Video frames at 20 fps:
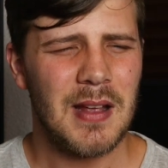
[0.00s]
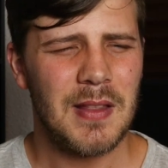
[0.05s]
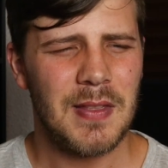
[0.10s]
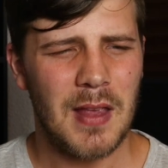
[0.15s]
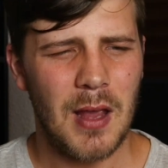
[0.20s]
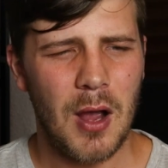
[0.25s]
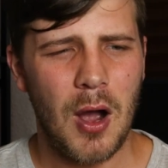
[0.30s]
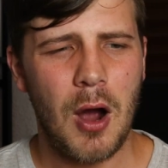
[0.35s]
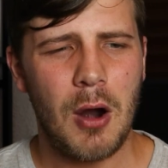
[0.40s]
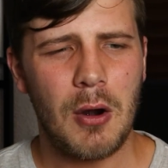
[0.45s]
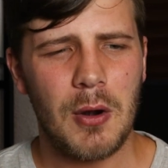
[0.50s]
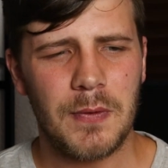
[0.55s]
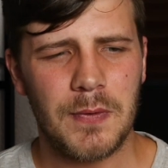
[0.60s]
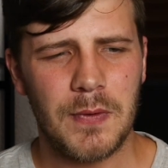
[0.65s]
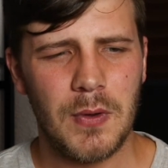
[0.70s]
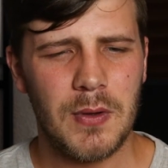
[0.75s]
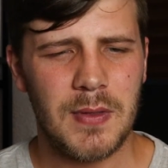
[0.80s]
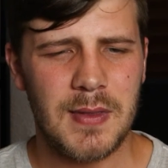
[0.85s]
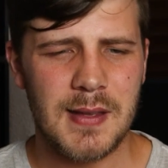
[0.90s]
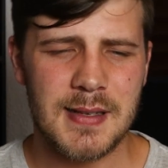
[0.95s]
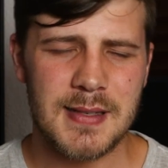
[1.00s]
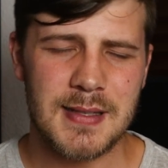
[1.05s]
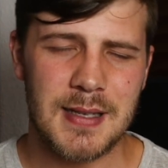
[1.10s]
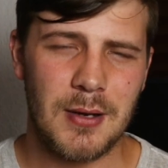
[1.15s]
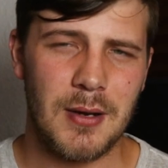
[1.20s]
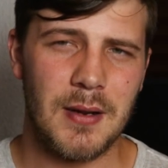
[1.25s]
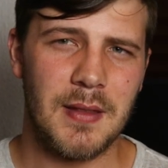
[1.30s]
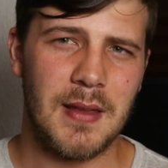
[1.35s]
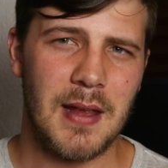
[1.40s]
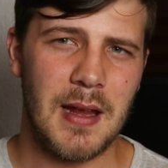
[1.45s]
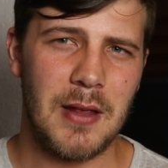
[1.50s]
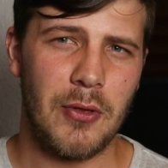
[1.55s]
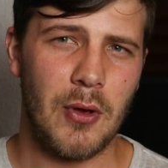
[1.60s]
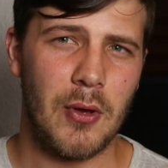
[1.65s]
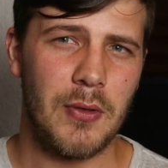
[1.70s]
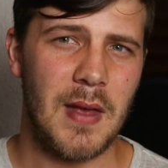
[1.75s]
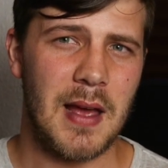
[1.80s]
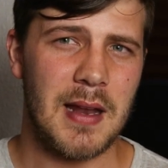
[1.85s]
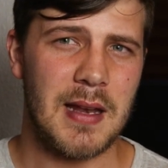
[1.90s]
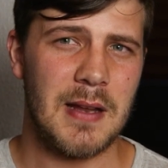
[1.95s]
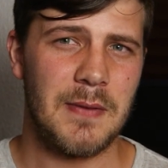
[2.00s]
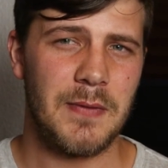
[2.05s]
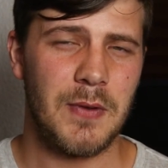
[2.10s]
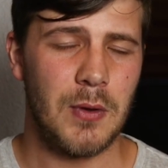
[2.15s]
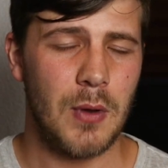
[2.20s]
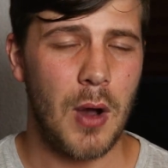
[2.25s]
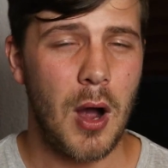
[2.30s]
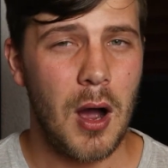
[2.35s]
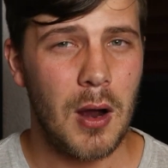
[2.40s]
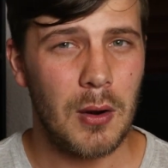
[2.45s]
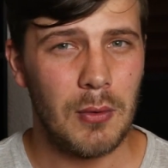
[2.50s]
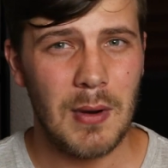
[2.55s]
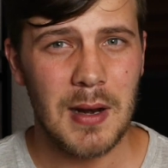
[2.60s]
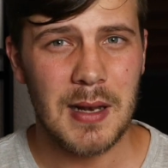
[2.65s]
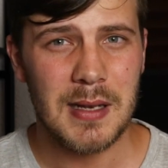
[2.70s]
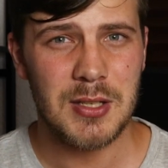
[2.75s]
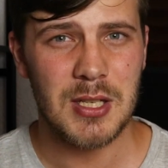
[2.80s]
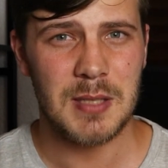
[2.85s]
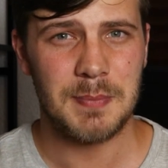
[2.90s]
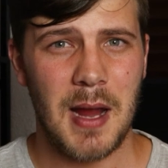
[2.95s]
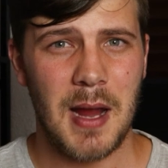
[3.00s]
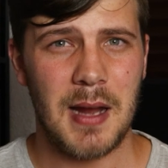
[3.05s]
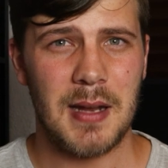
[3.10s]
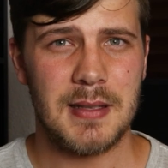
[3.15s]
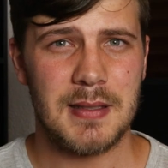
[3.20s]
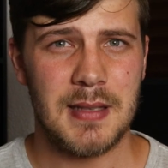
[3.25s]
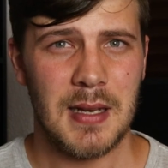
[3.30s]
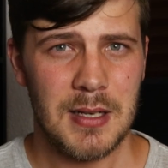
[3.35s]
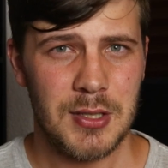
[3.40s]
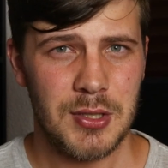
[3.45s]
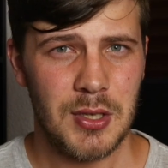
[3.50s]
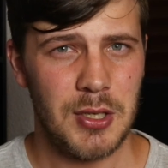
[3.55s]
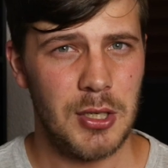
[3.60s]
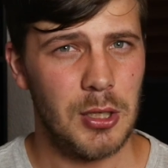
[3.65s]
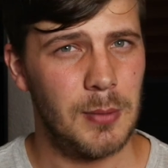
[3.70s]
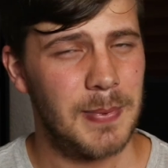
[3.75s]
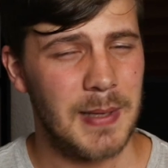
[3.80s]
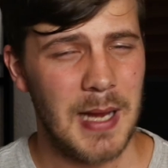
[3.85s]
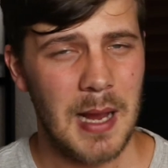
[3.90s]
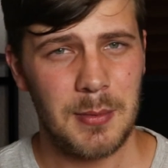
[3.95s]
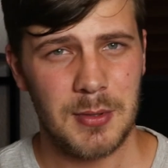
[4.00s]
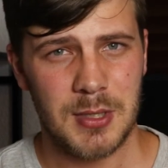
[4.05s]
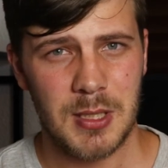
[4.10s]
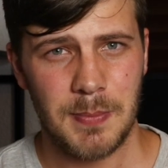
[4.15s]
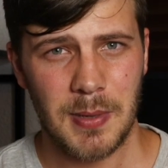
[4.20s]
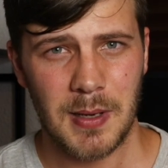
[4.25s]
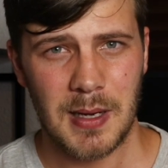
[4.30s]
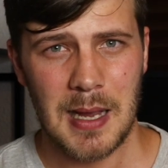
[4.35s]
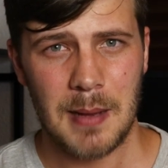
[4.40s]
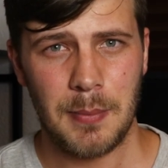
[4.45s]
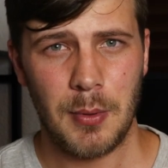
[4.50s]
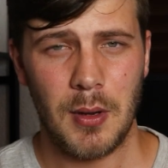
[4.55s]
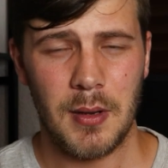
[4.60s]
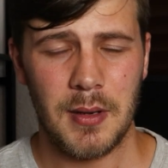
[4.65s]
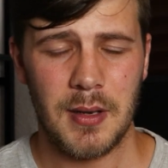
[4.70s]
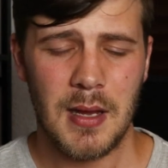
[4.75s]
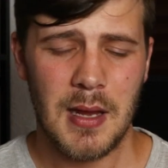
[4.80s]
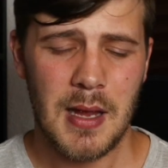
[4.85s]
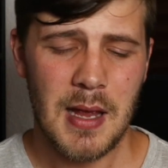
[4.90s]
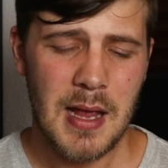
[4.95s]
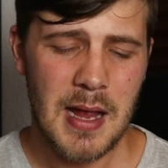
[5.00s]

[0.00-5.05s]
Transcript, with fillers: There are a few things here and there, though, that if you are really paying attention, you'll be able to pick up on.